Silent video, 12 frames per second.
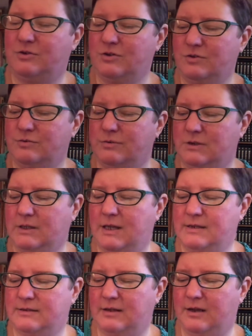just
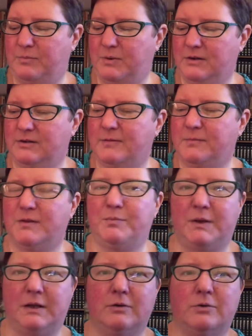realized that I picked up the
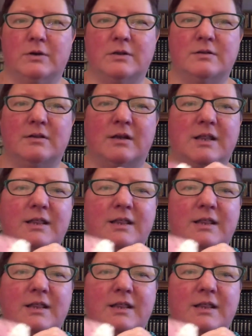pink ones, and I